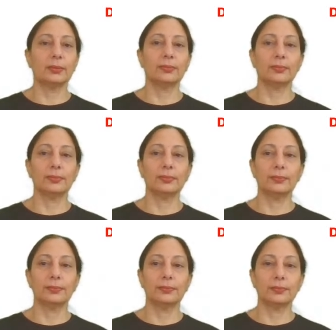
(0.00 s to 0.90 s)

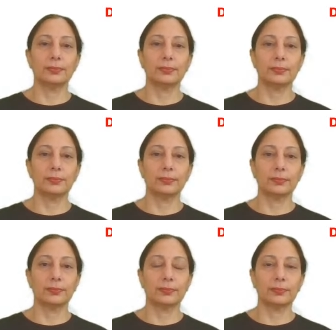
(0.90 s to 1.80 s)

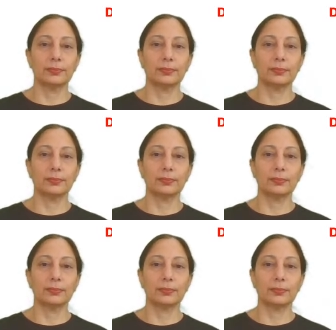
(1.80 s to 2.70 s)

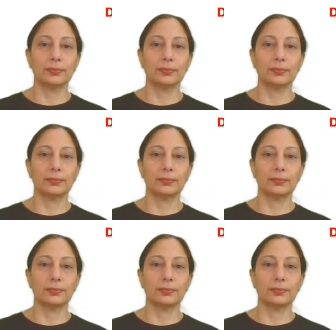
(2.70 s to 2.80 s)
Nothing is said.